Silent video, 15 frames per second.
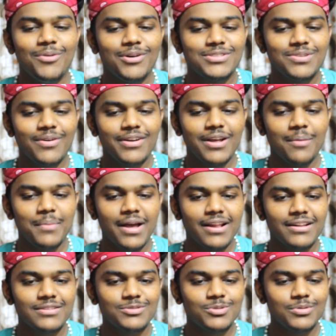What's going on,
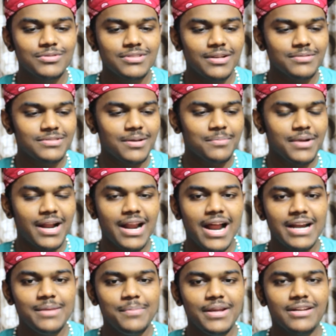man? This looks like some kind of
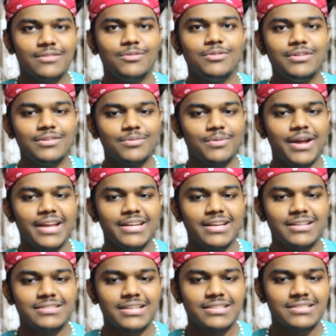animated, look at right
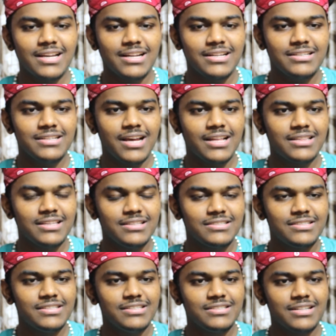here, exactly, I think
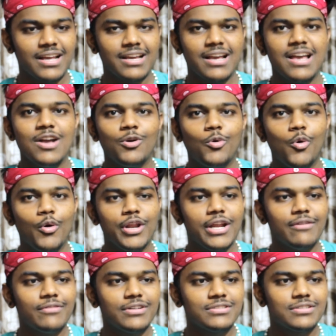she's like
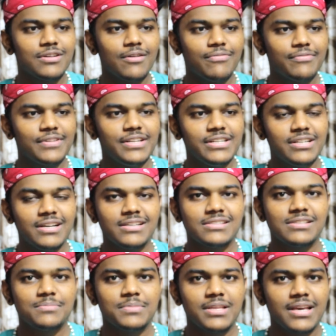Korean version of Netta or
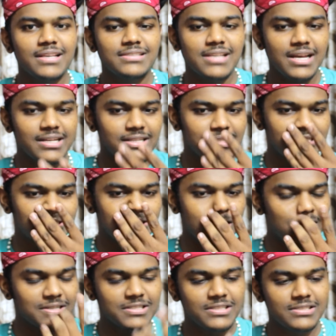something, exactly, this
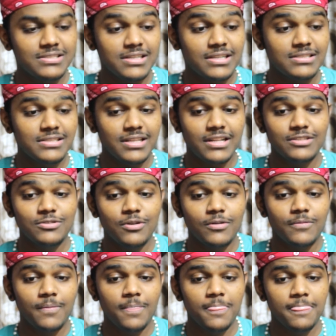artist. Let's see, let's go.
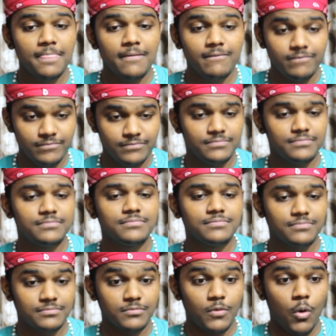
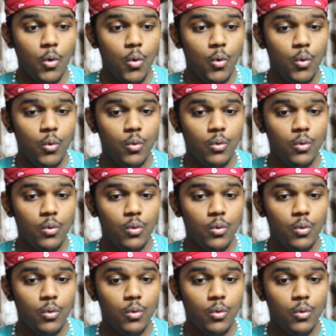Oh.